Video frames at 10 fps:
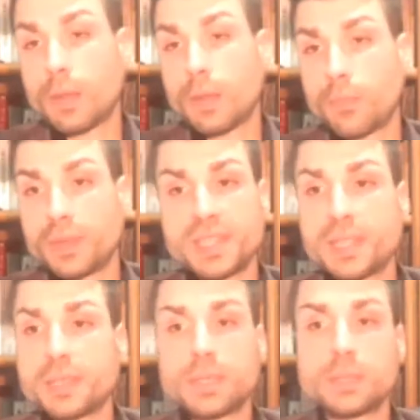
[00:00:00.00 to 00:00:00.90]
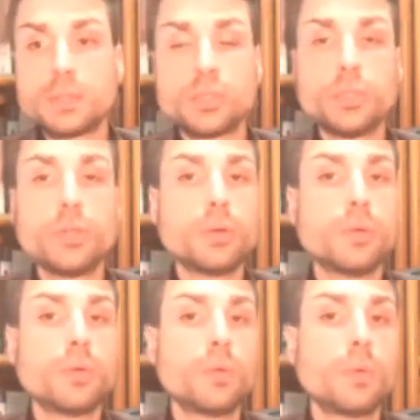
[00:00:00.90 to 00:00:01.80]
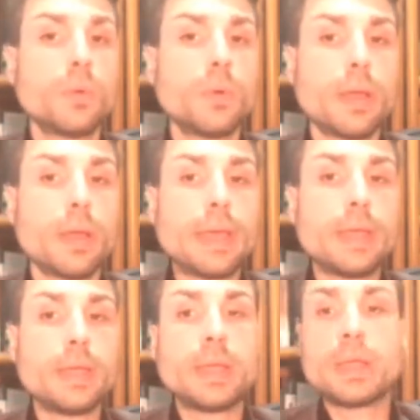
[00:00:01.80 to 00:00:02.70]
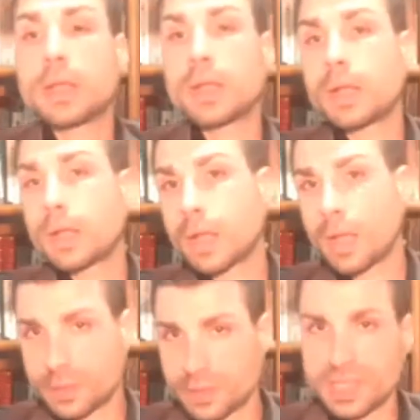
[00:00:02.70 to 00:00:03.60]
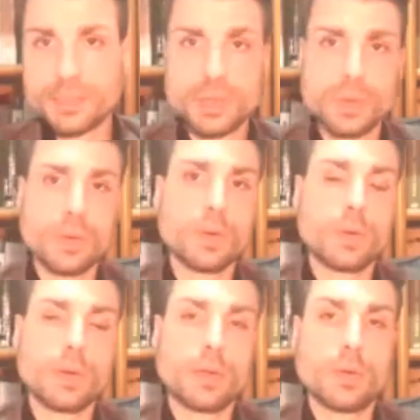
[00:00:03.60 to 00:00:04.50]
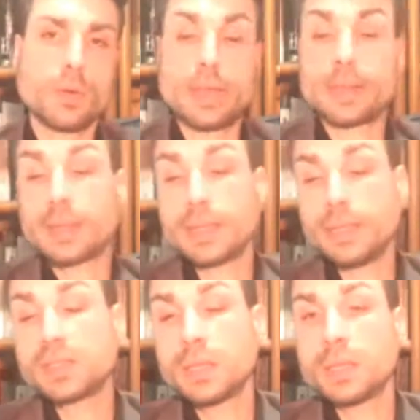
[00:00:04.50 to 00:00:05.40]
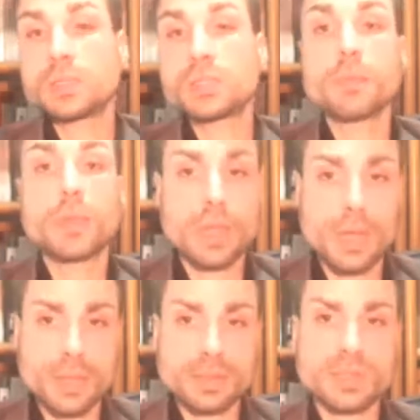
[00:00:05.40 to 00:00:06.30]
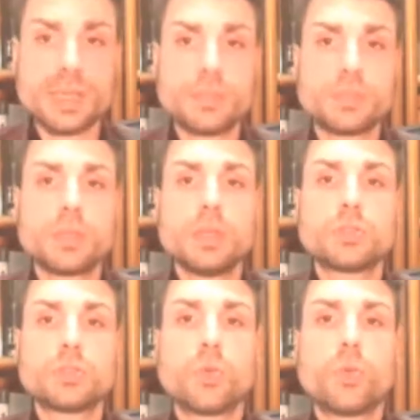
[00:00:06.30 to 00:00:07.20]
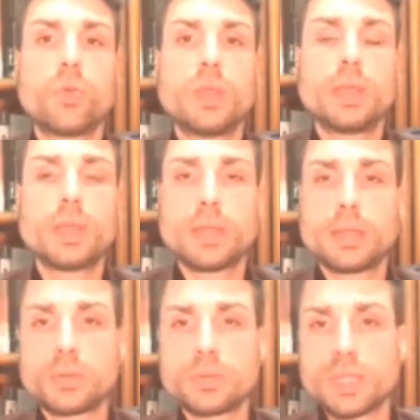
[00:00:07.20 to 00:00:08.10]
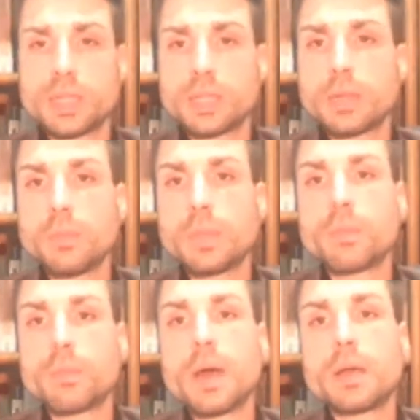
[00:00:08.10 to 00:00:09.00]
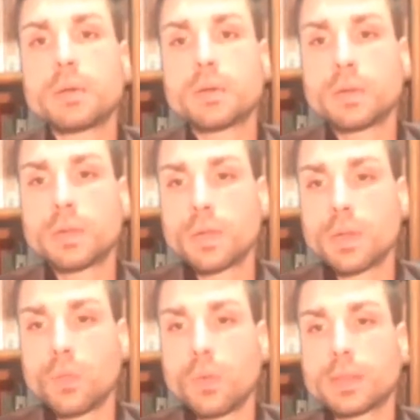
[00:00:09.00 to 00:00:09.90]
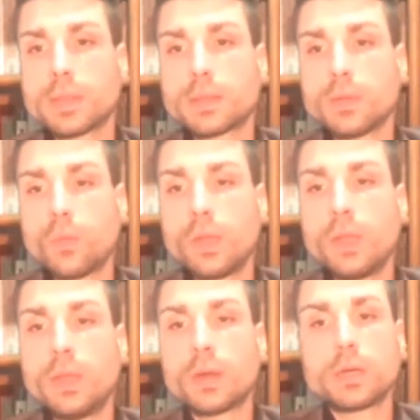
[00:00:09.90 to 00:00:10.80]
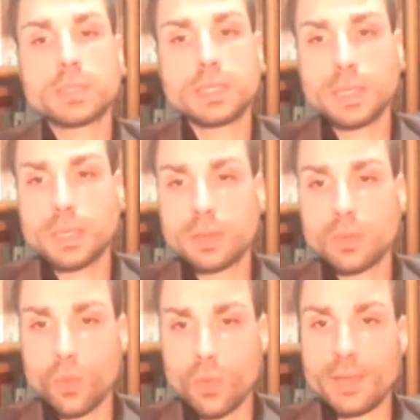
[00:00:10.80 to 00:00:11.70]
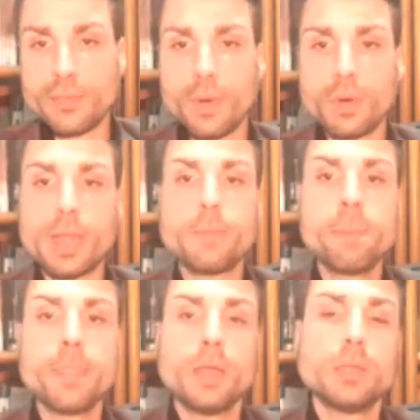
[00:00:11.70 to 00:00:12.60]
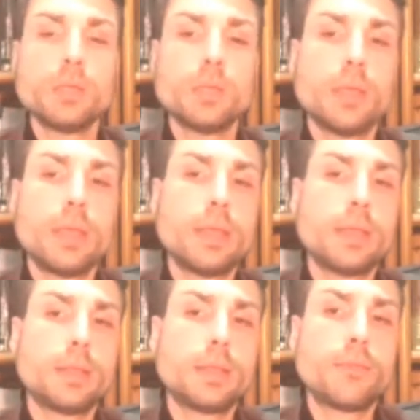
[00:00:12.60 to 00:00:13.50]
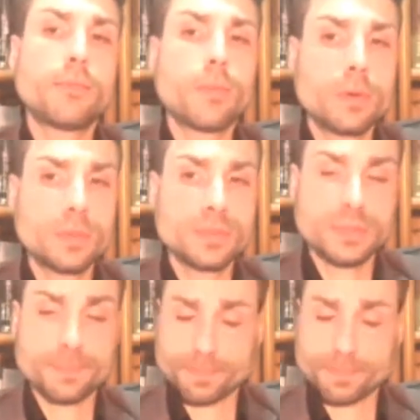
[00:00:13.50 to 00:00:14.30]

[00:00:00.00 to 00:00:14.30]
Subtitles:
presenting to you a concept, or at least some concept, so we can understand a little bit better what we are dealing with, okay? And the first